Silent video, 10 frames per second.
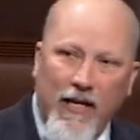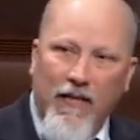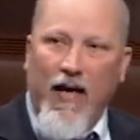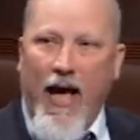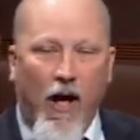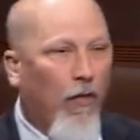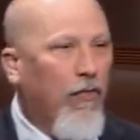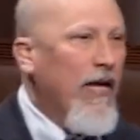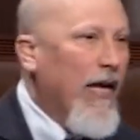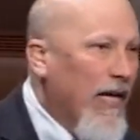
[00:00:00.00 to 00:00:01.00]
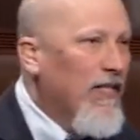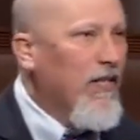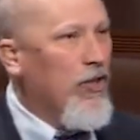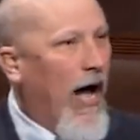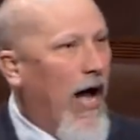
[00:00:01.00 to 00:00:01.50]
into the health, into
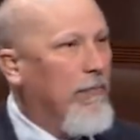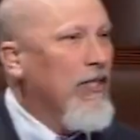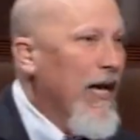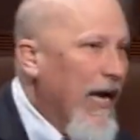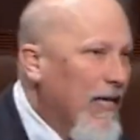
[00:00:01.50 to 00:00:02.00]
the jobs,